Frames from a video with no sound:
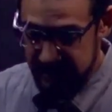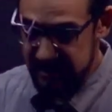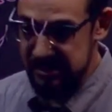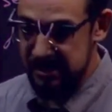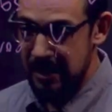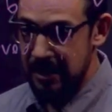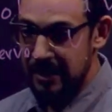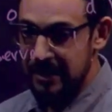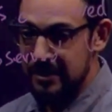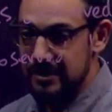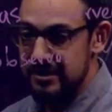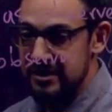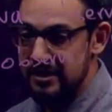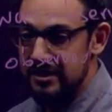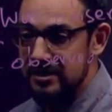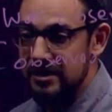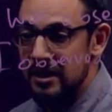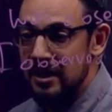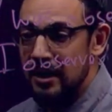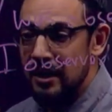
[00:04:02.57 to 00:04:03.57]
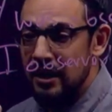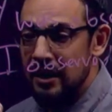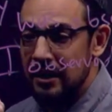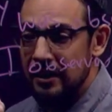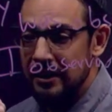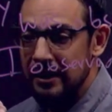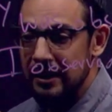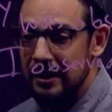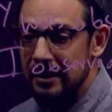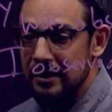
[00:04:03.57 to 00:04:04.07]
sciences,
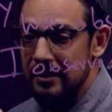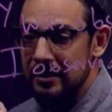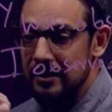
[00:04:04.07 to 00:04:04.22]
again,